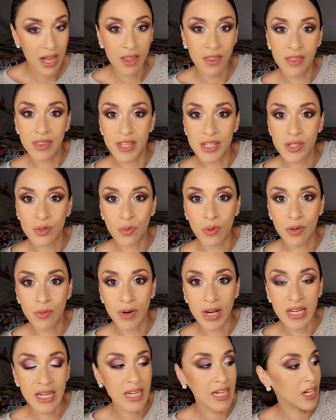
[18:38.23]
This one
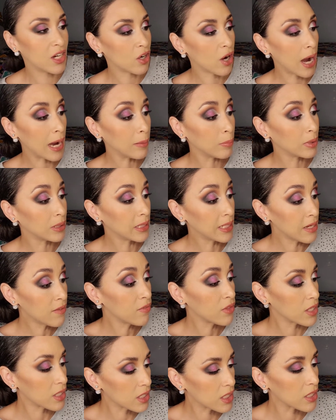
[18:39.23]
right here, I
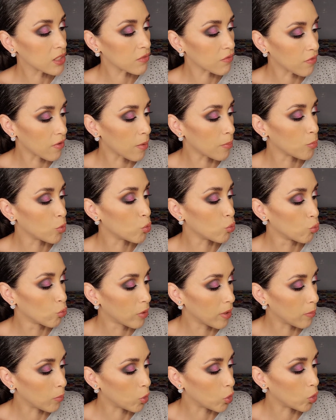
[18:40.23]
believe this is from
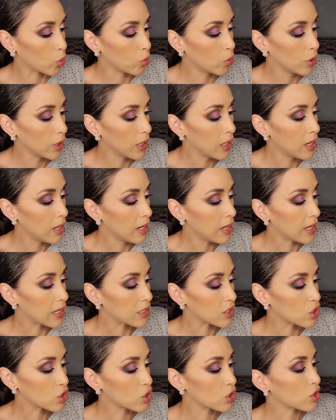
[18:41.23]
Rimmel.
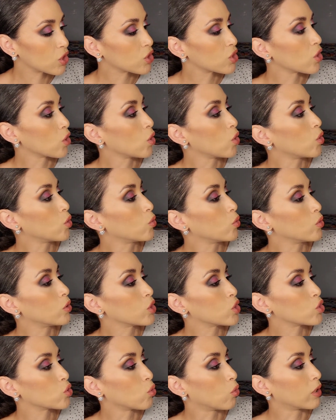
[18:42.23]
It's just so
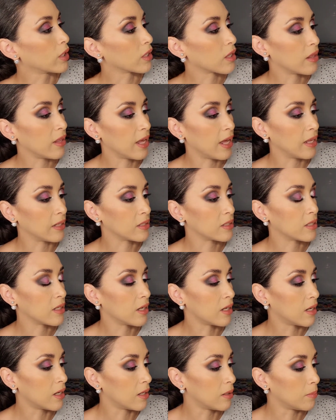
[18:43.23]
short that
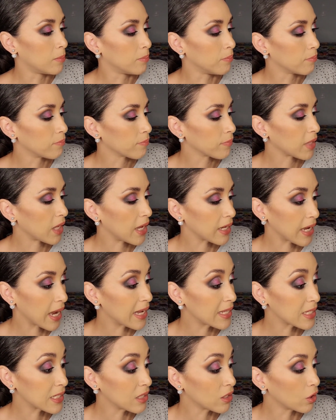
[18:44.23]
I
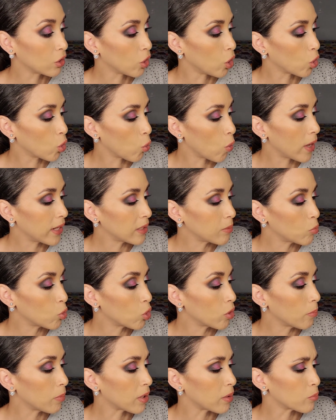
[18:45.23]
can't see the logo
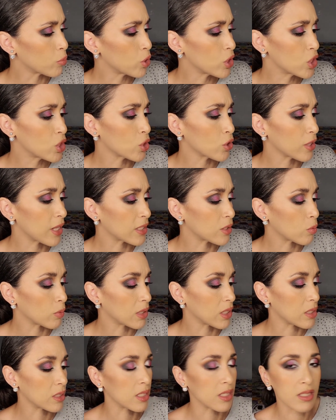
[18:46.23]
anymore, but I'm pretty sure that's what
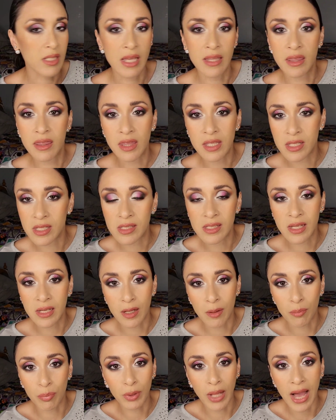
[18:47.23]
this is. This is like
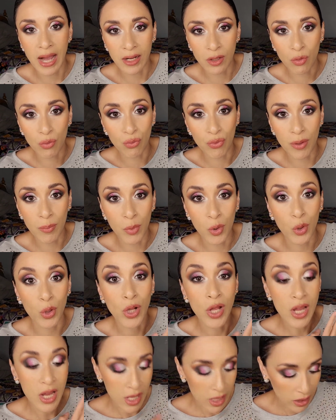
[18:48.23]
a black Rimmel
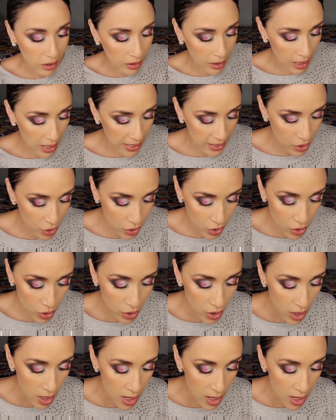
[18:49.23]
liner.